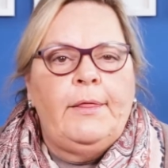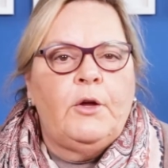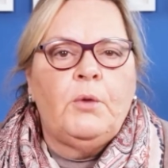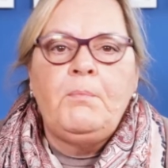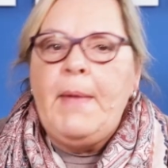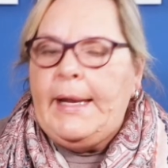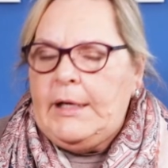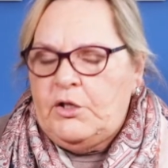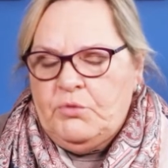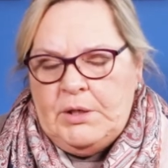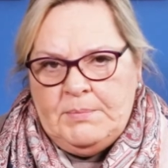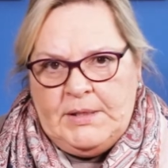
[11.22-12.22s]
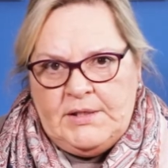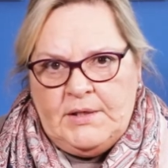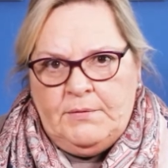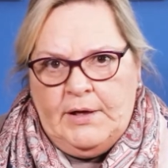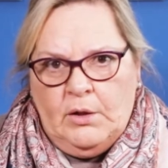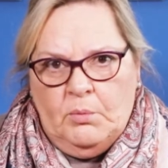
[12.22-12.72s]
There are many treatments
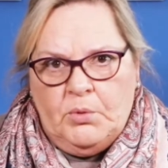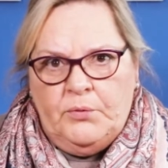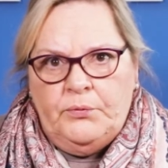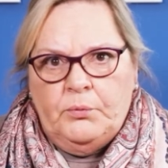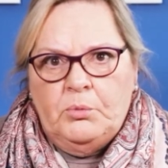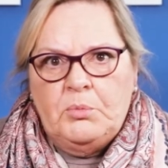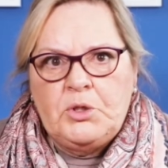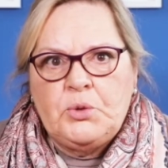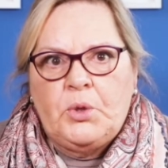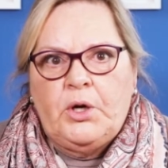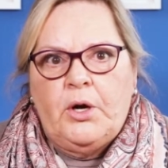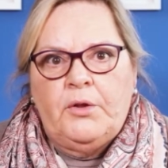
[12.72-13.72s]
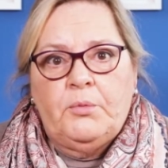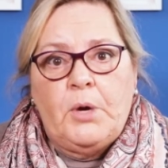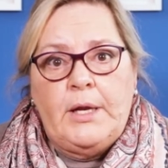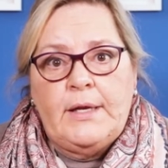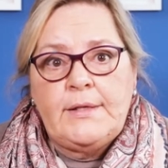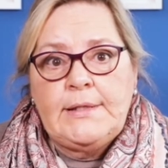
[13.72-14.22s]
available for rheumatoid
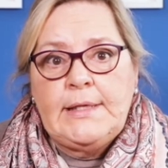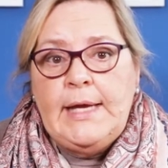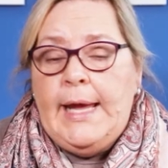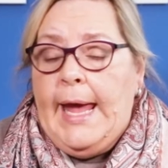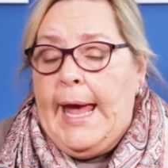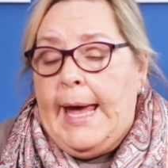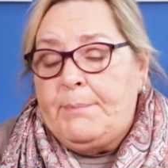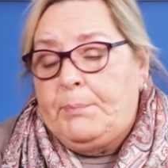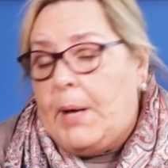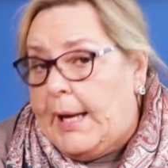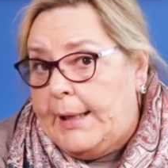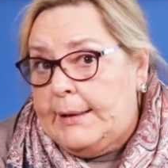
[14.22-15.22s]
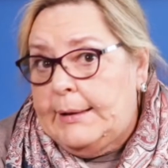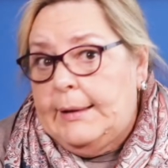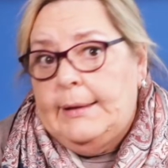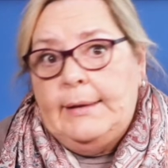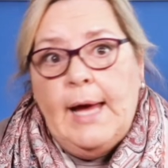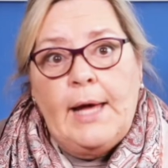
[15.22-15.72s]
arthritis,
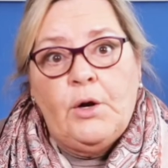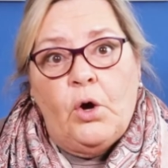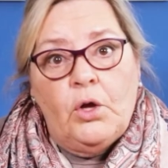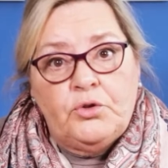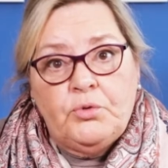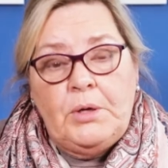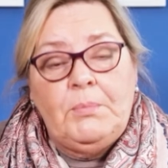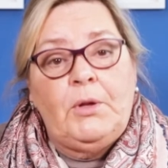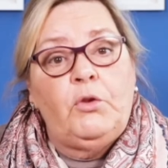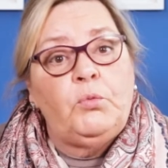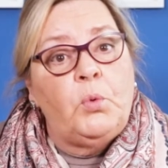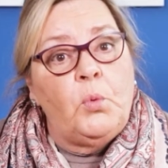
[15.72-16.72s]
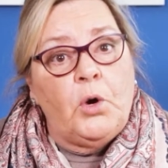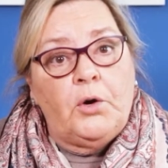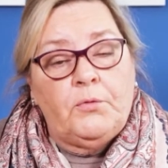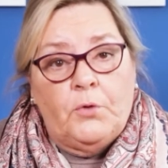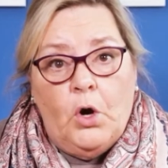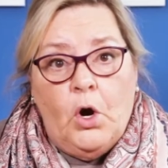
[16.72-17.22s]
but not all treatments will
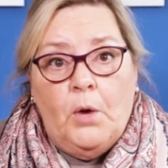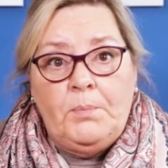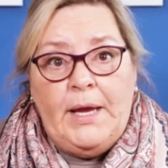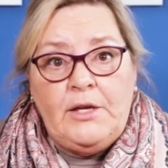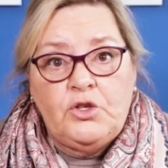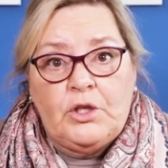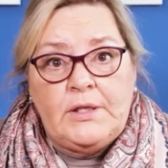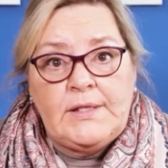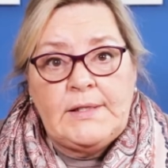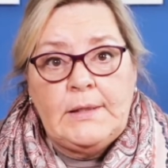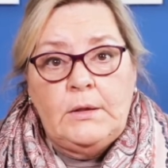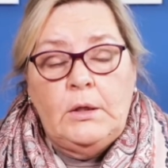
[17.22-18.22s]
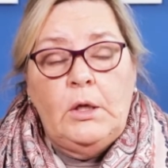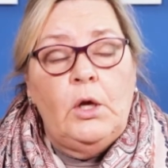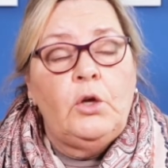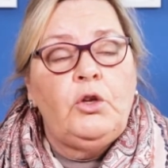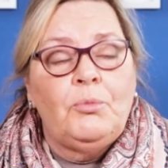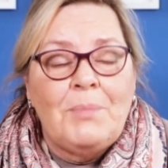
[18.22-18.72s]
work for all patients.
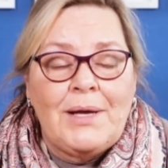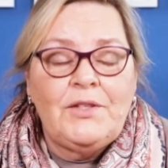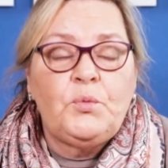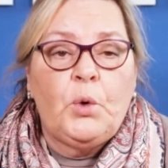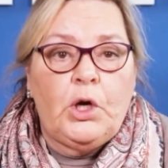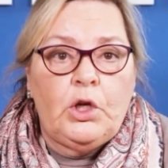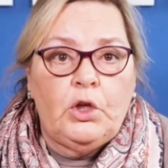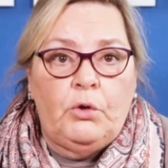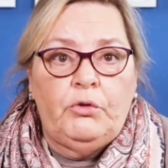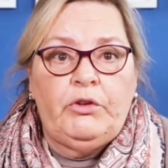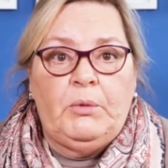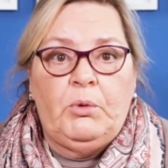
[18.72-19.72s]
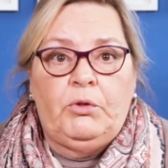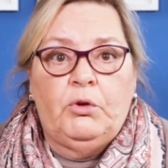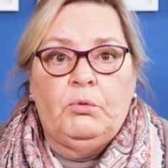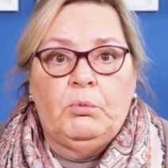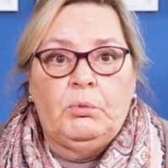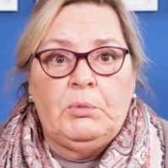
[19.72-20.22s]
You must work closely with
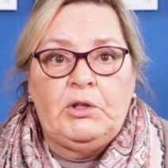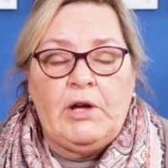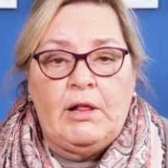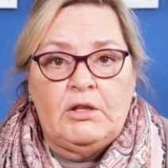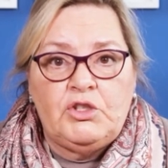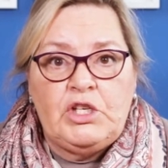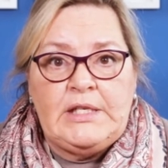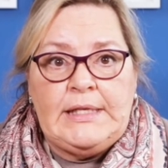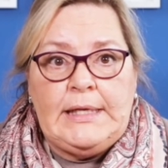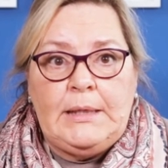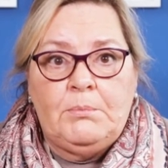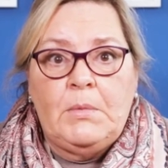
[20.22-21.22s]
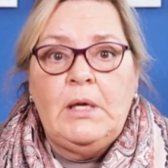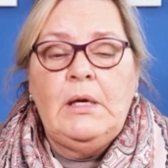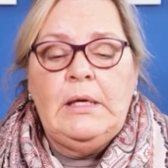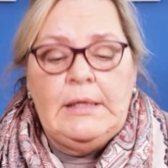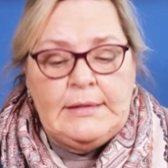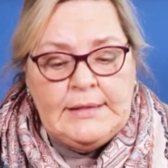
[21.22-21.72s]
your rheumatology team
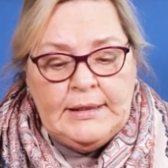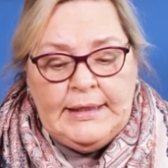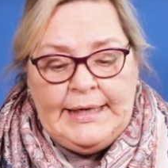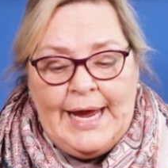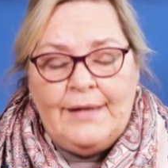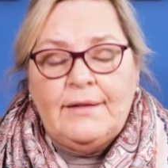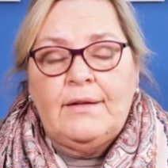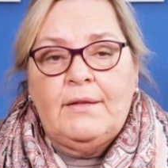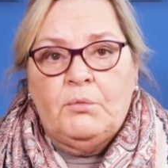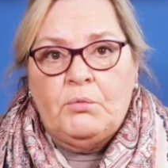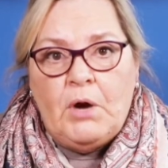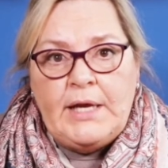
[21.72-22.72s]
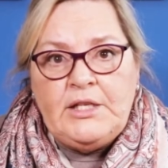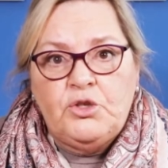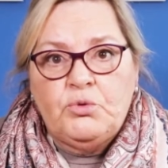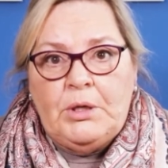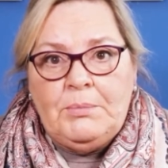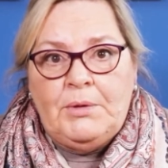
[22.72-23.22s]
to get the right
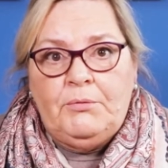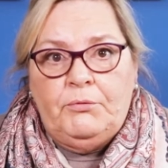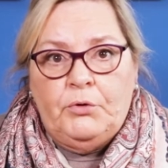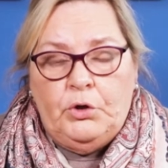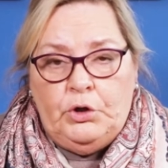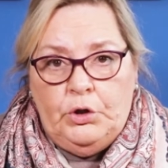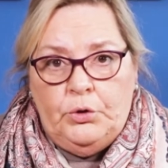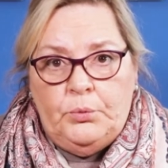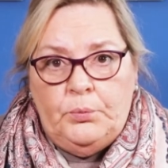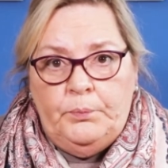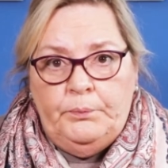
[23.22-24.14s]
treatment for you.